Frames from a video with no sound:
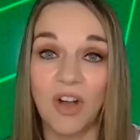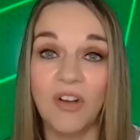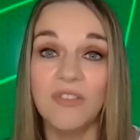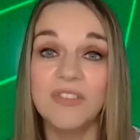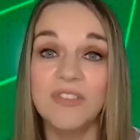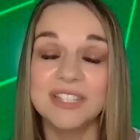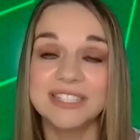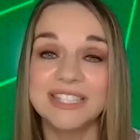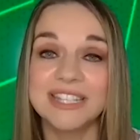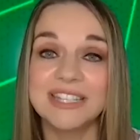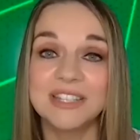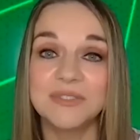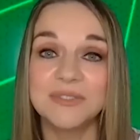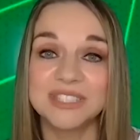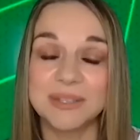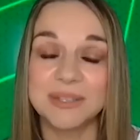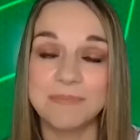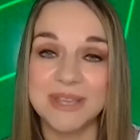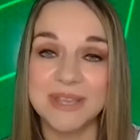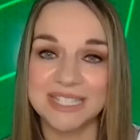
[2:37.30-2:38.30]
obviously, there
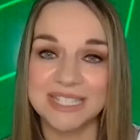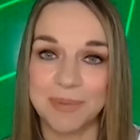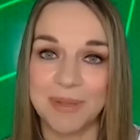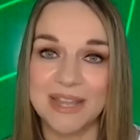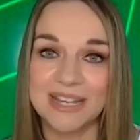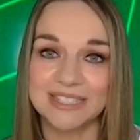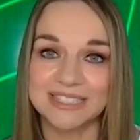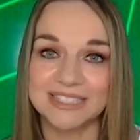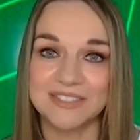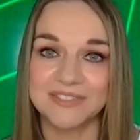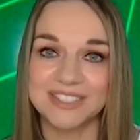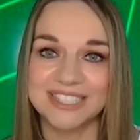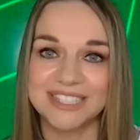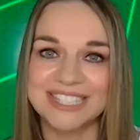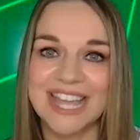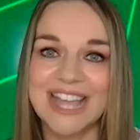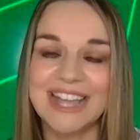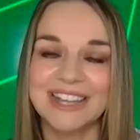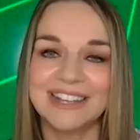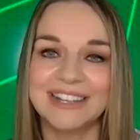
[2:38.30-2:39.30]
was the missed penalty for
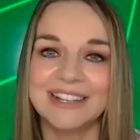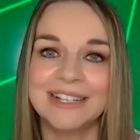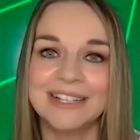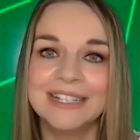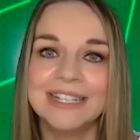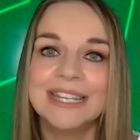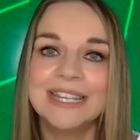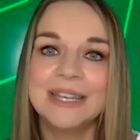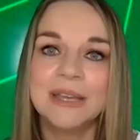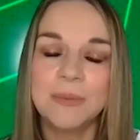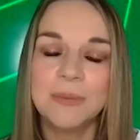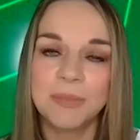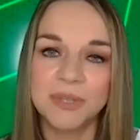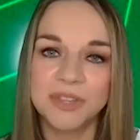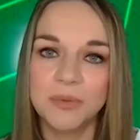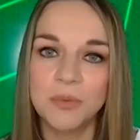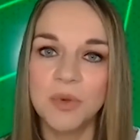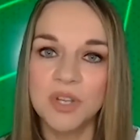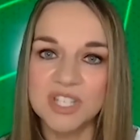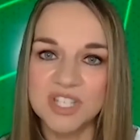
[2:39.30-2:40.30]
Saka,
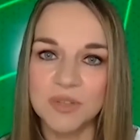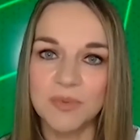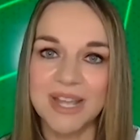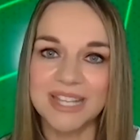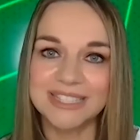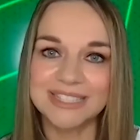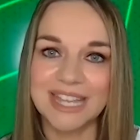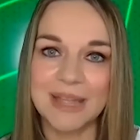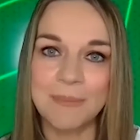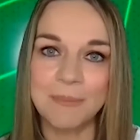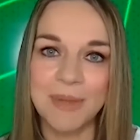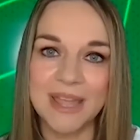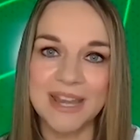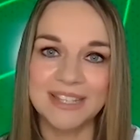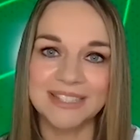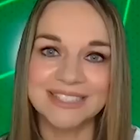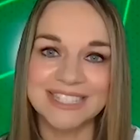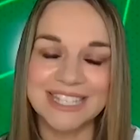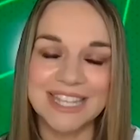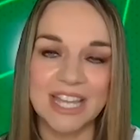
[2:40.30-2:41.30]
but there was the West Ham
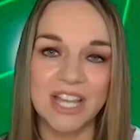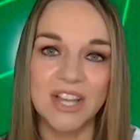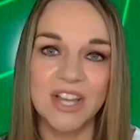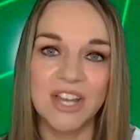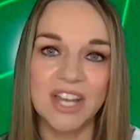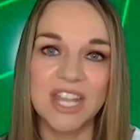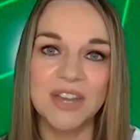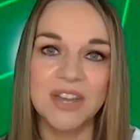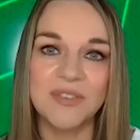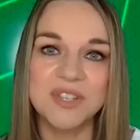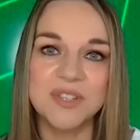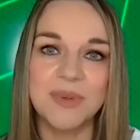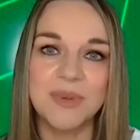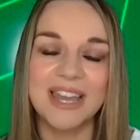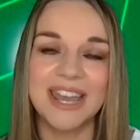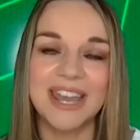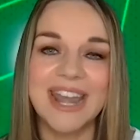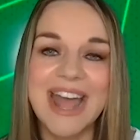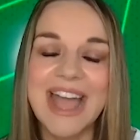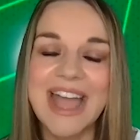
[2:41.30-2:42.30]
penalty earlier as
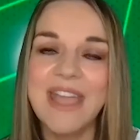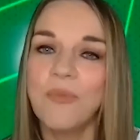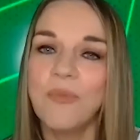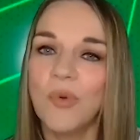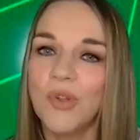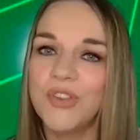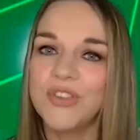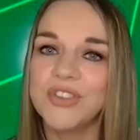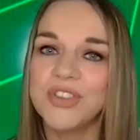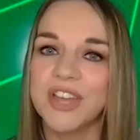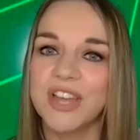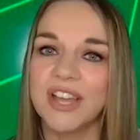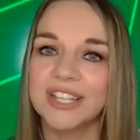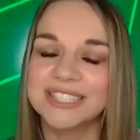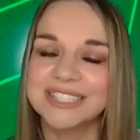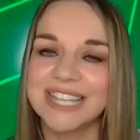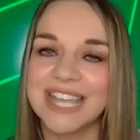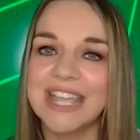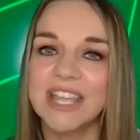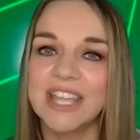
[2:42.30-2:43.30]
well. And I
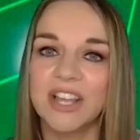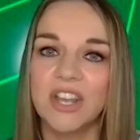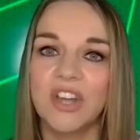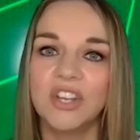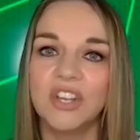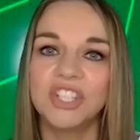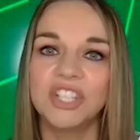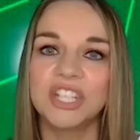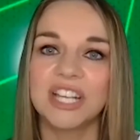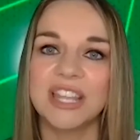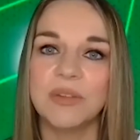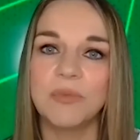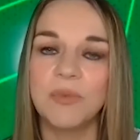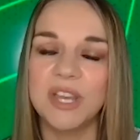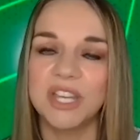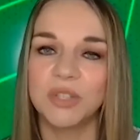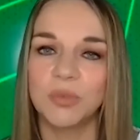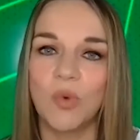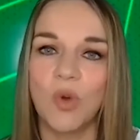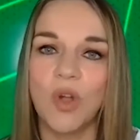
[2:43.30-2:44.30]
wonder psychologically
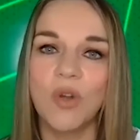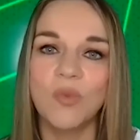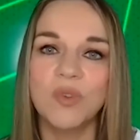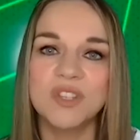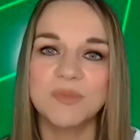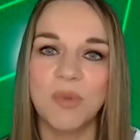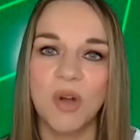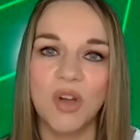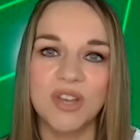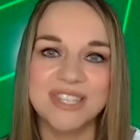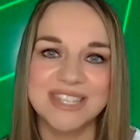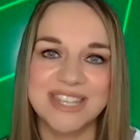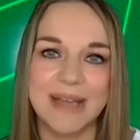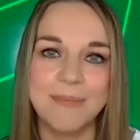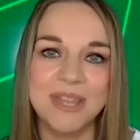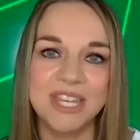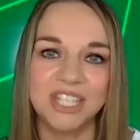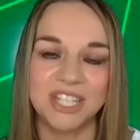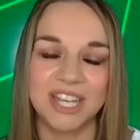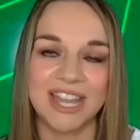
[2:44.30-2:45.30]
which one was more
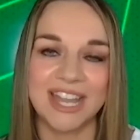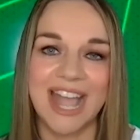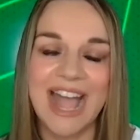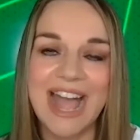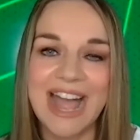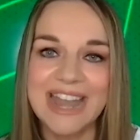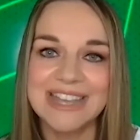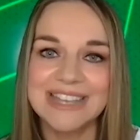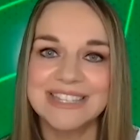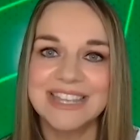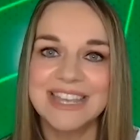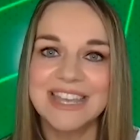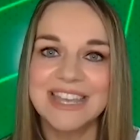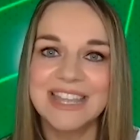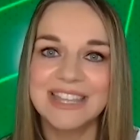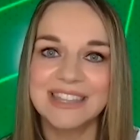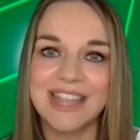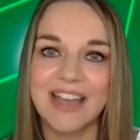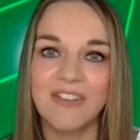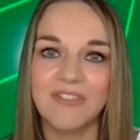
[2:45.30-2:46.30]
damaging. Had
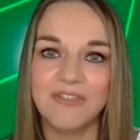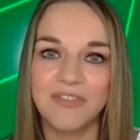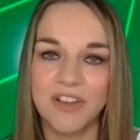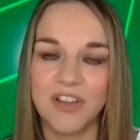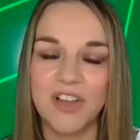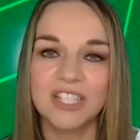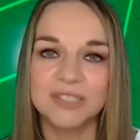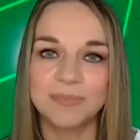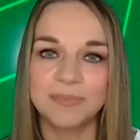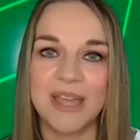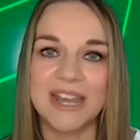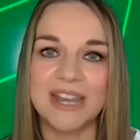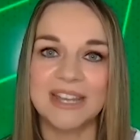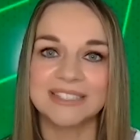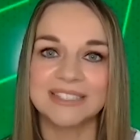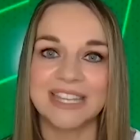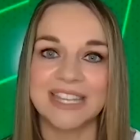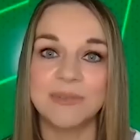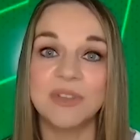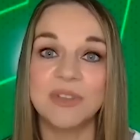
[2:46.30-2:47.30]
that first
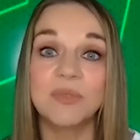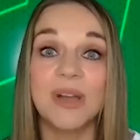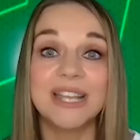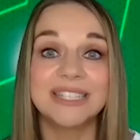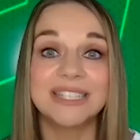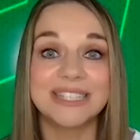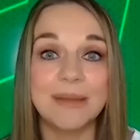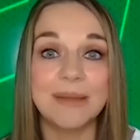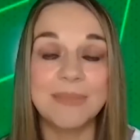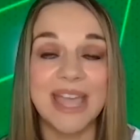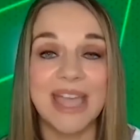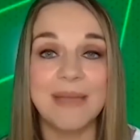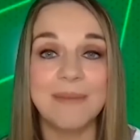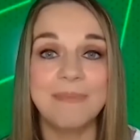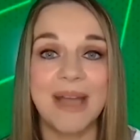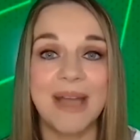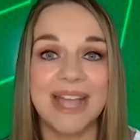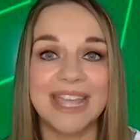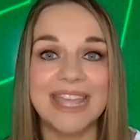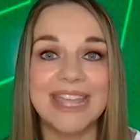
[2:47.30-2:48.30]
penalty with West Ham
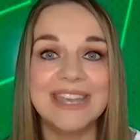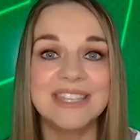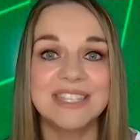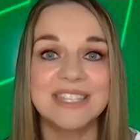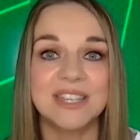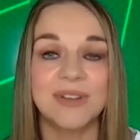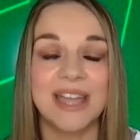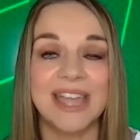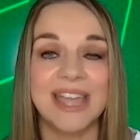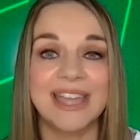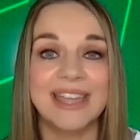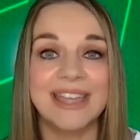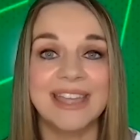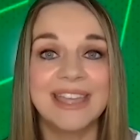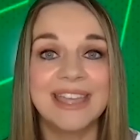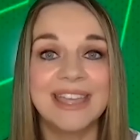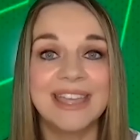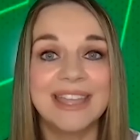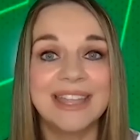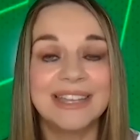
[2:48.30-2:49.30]
getting back into it
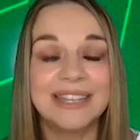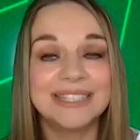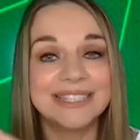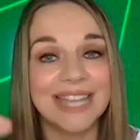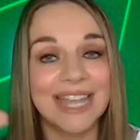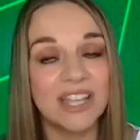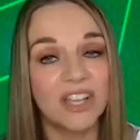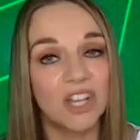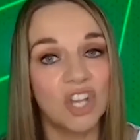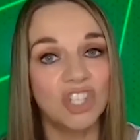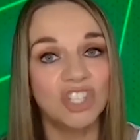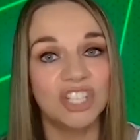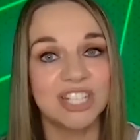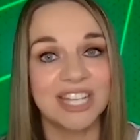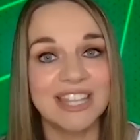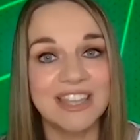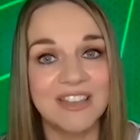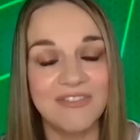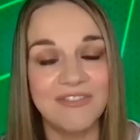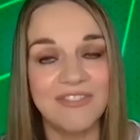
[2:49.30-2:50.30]

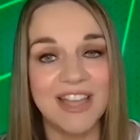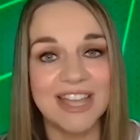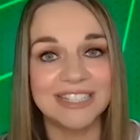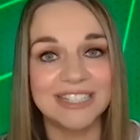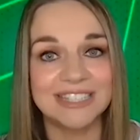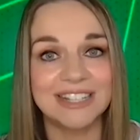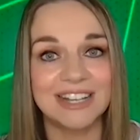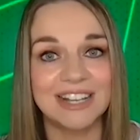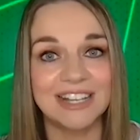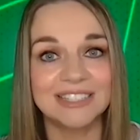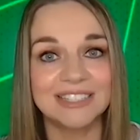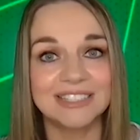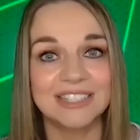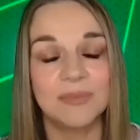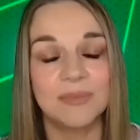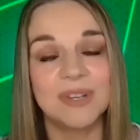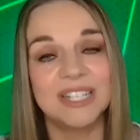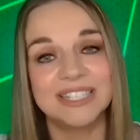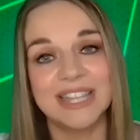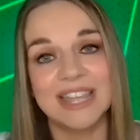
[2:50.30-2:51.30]
psychologically affected
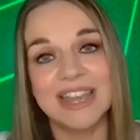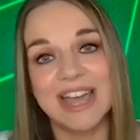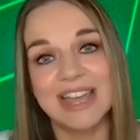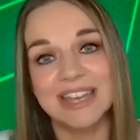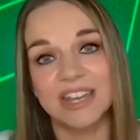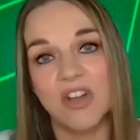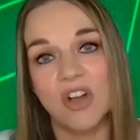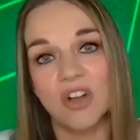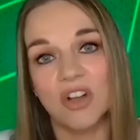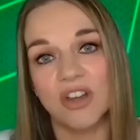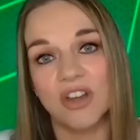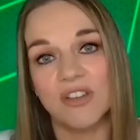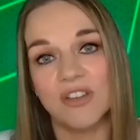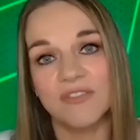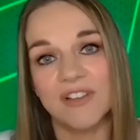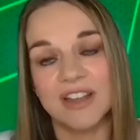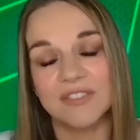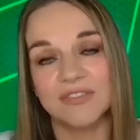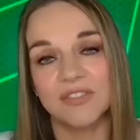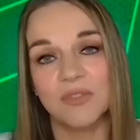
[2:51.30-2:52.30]
Arsenal, which then had a knock on
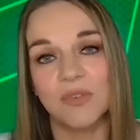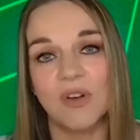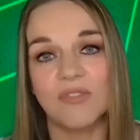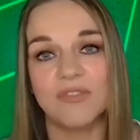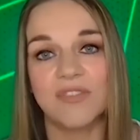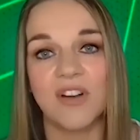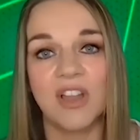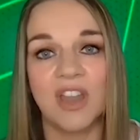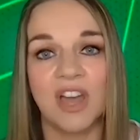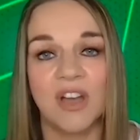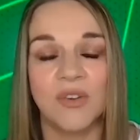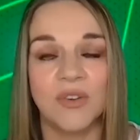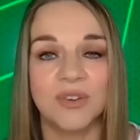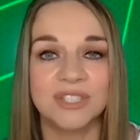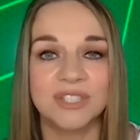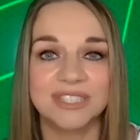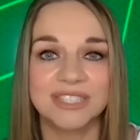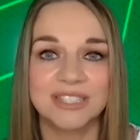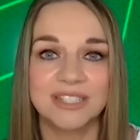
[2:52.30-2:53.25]
effect for what followed?